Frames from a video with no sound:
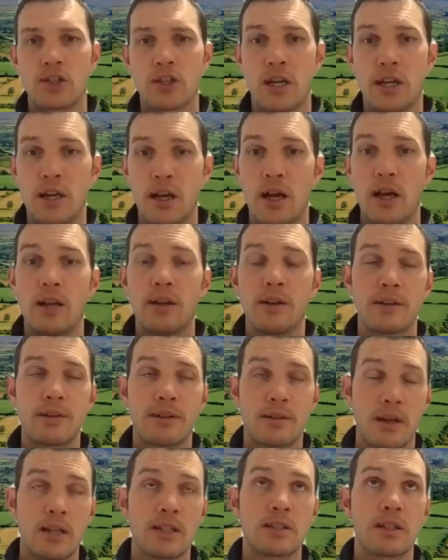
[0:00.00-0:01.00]
And, and
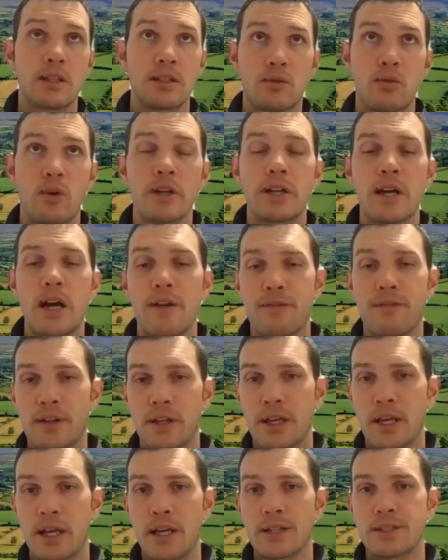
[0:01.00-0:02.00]
as is quite often the
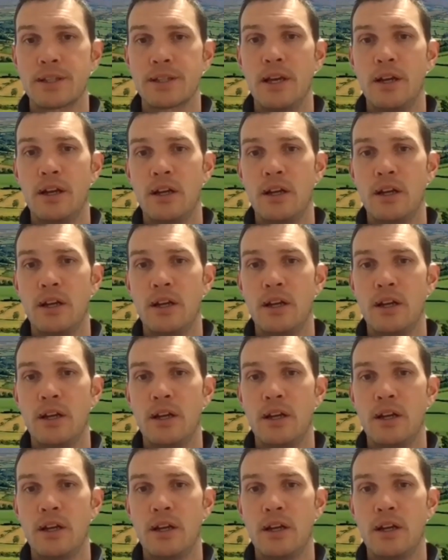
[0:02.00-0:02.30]
case,